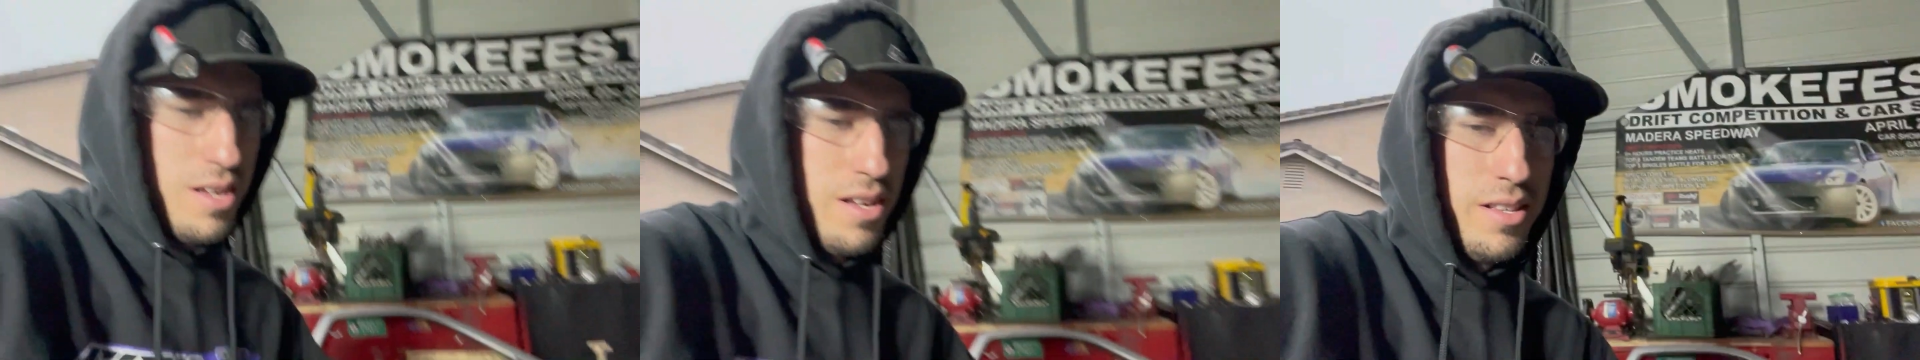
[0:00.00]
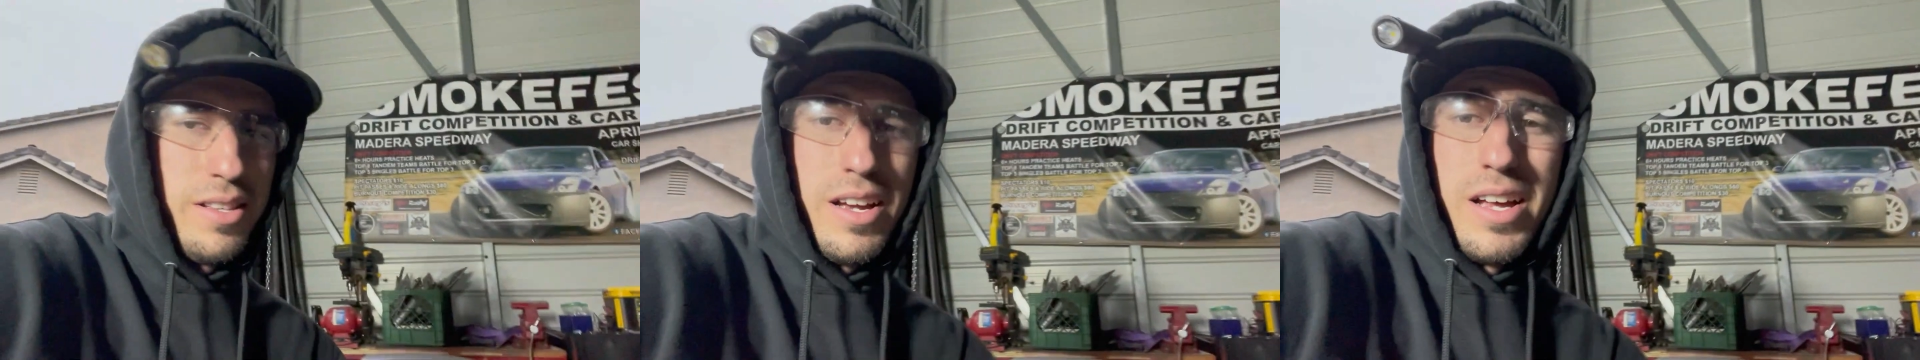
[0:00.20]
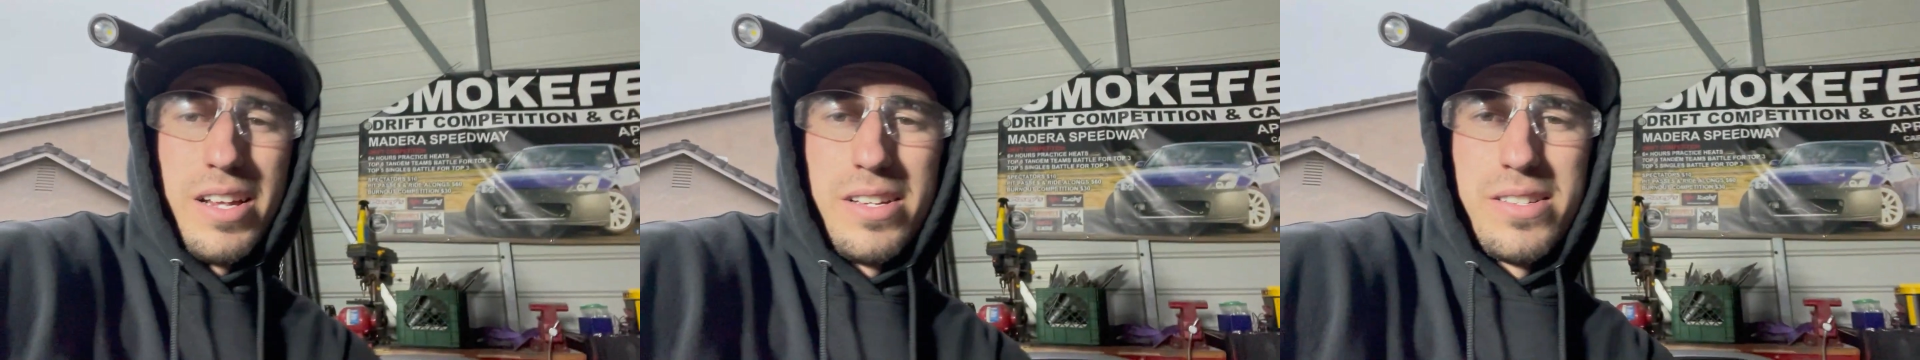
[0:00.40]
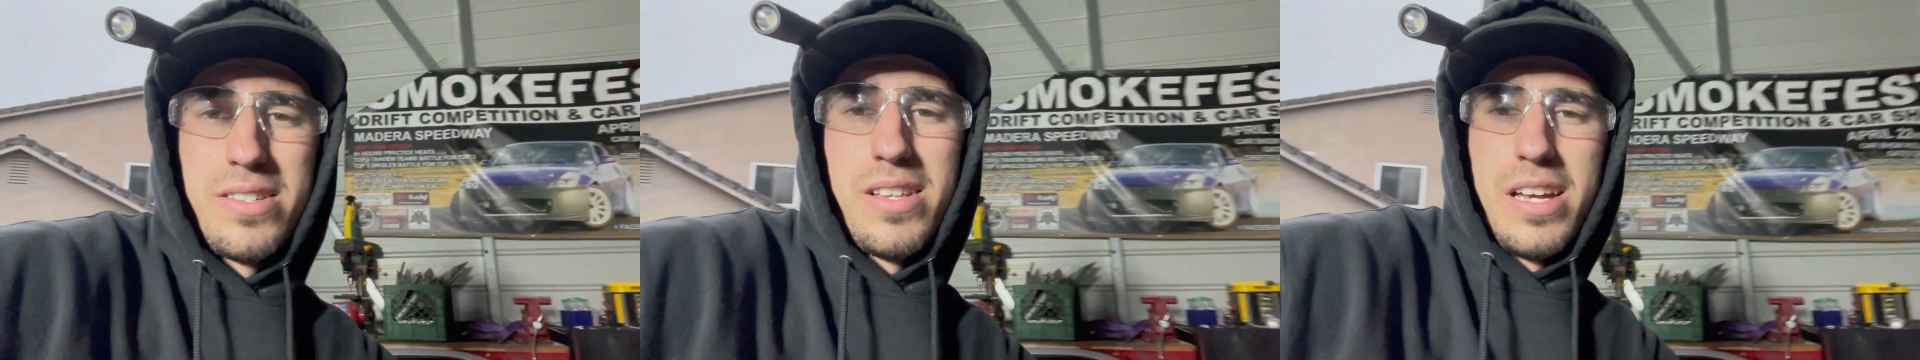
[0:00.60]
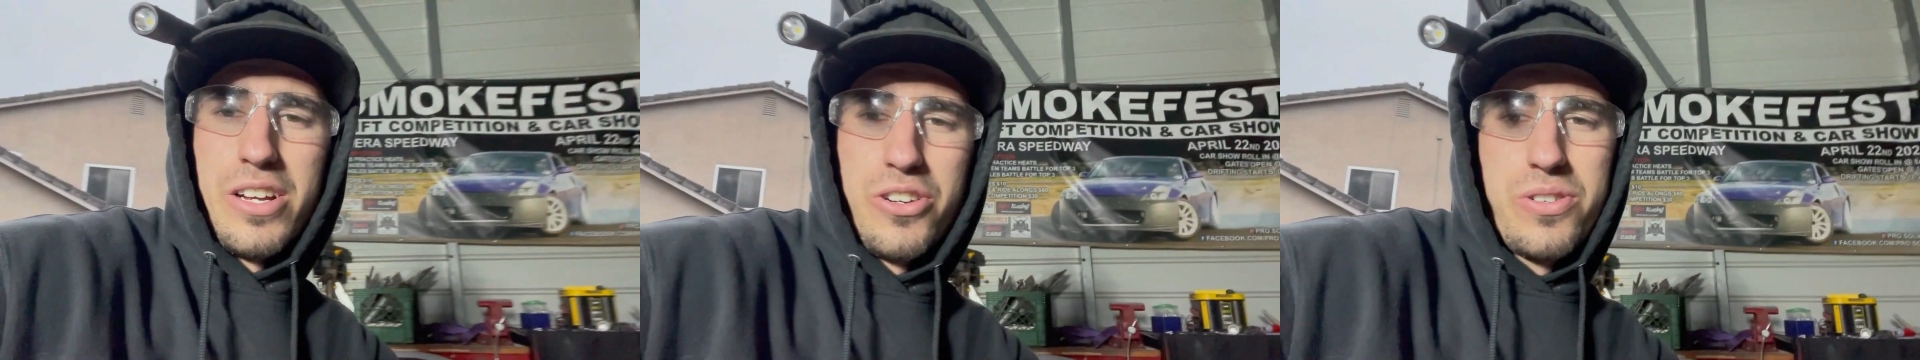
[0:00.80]
not as
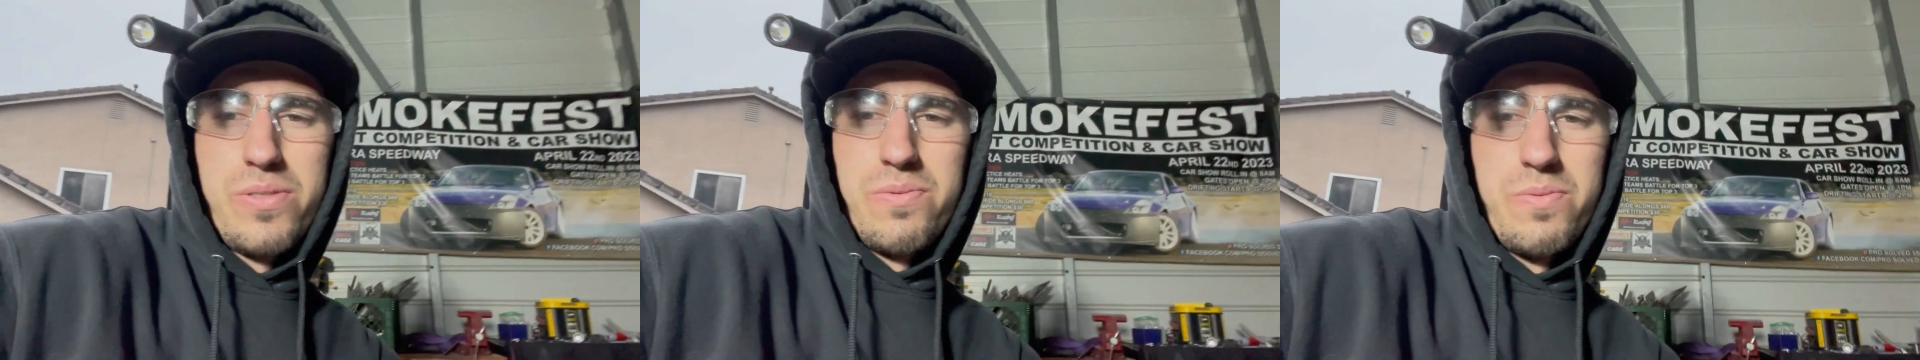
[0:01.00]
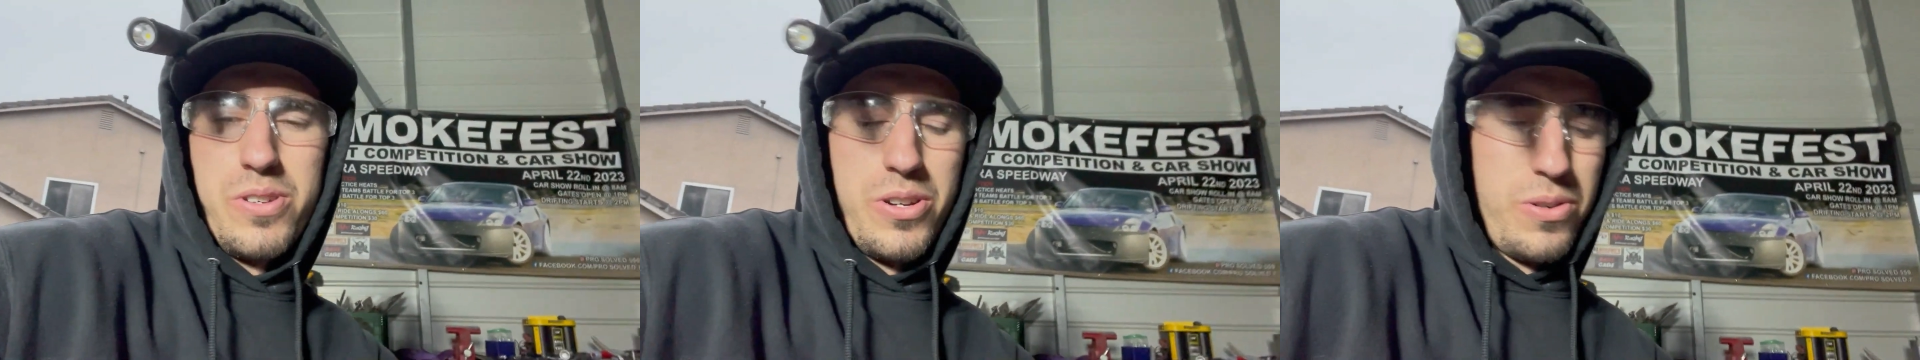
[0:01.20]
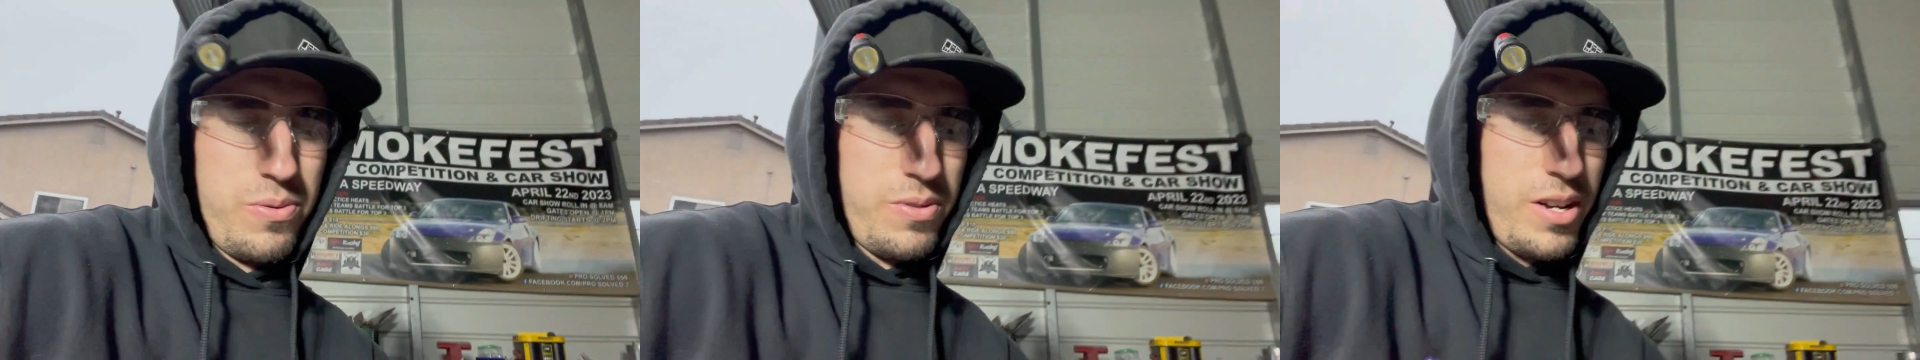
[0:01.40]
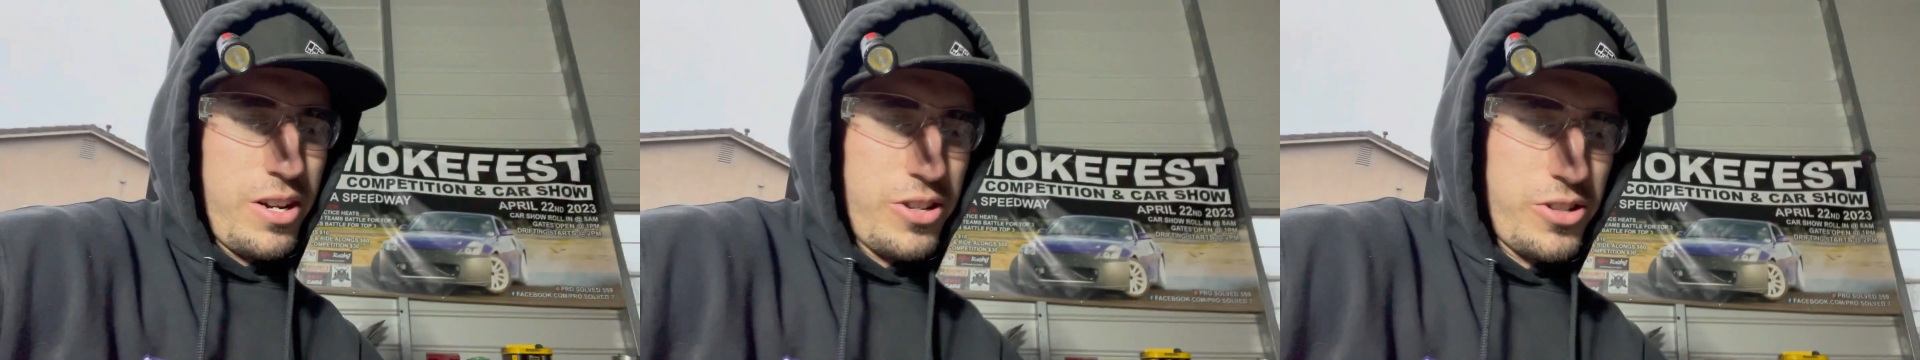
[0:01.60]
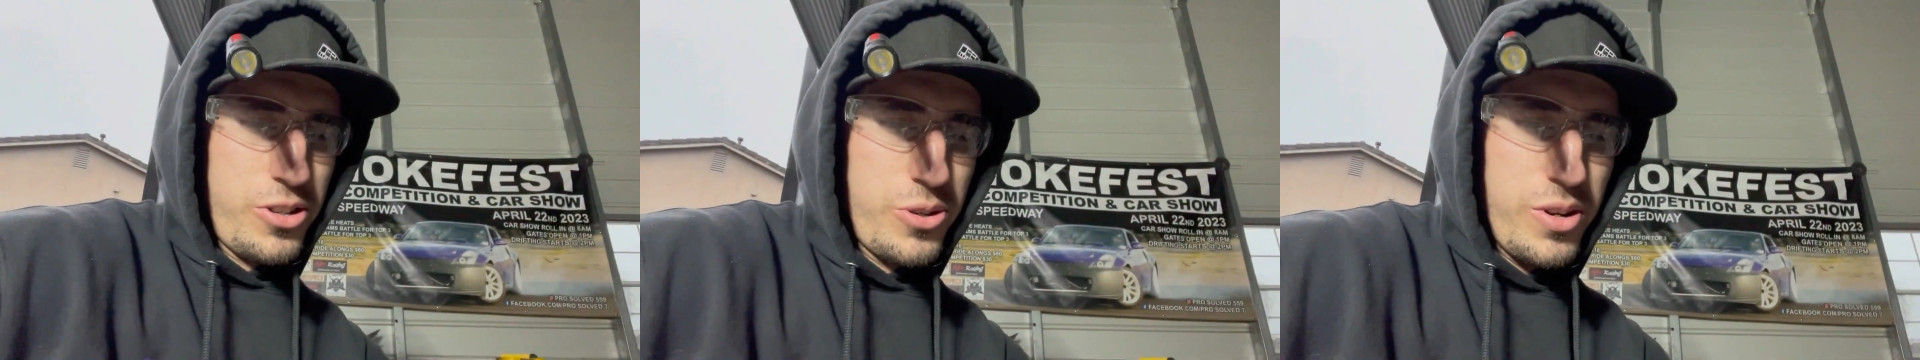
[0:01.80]
like, you know, not
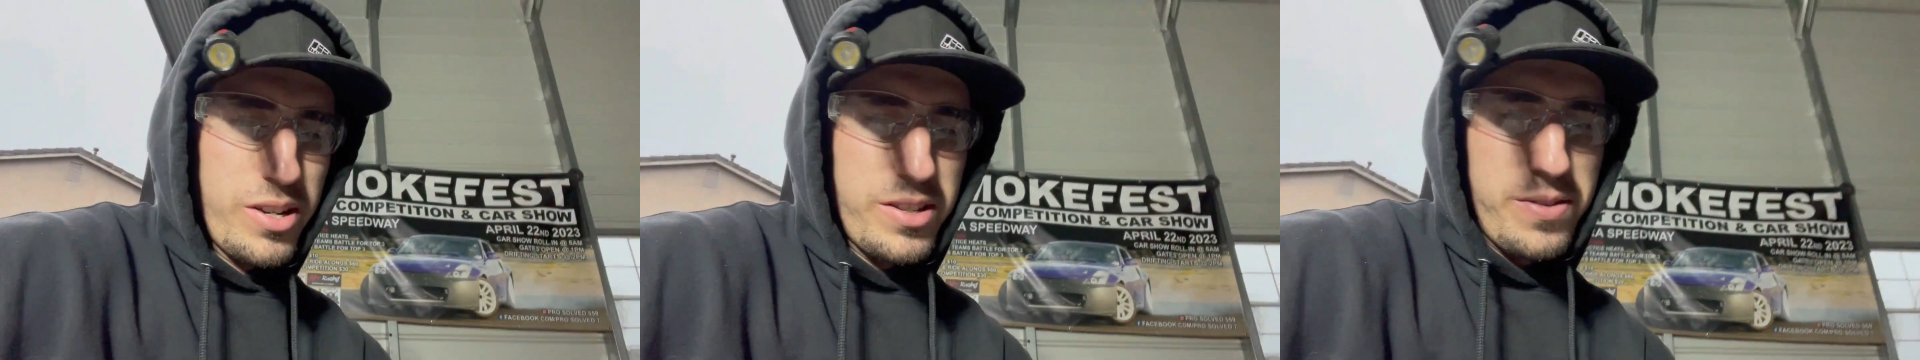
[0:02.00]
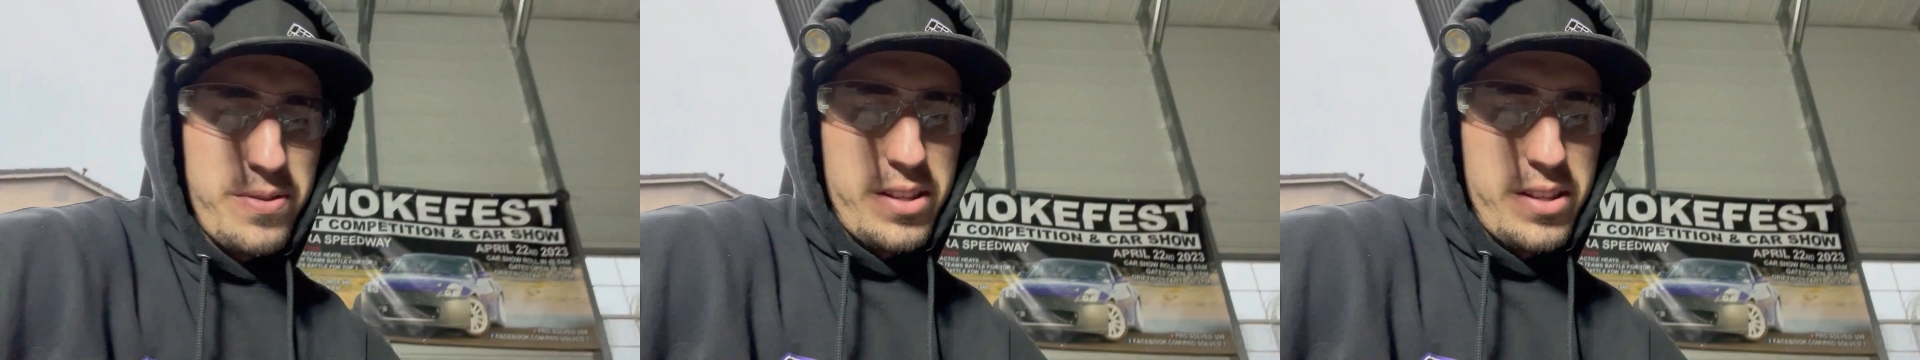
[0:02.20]
as aggressive.